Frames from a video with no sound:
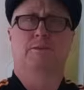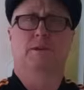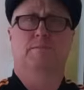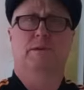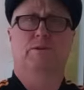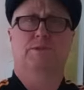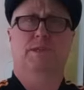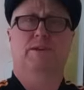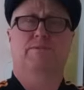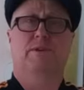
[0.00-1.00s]
The mouse
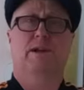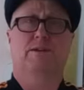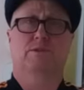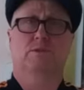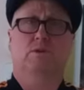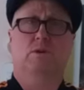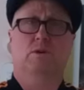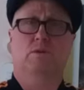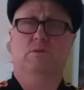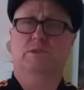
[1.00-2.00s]
there fragrance have
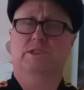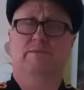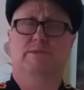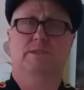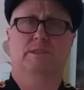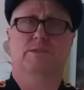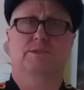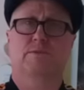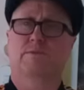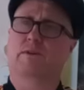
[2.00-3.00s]
got longevity and
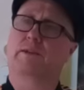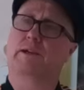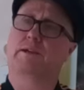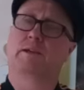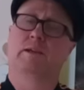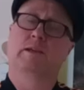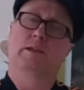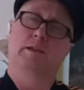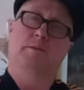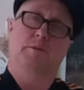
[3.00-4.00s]
stuff like that.
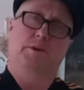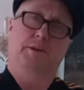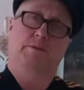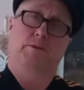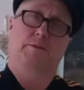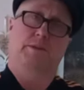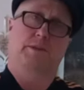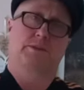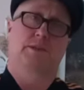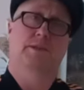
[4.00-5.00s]
But I do like
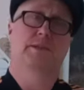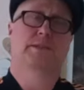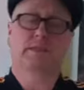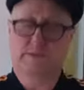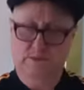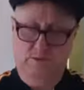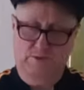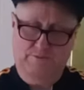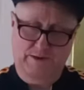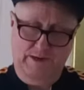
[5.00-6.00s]
this. It is a
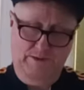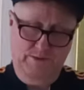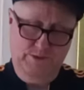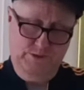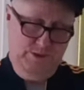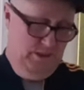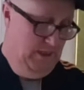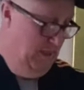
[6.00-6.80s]
nice fragrance.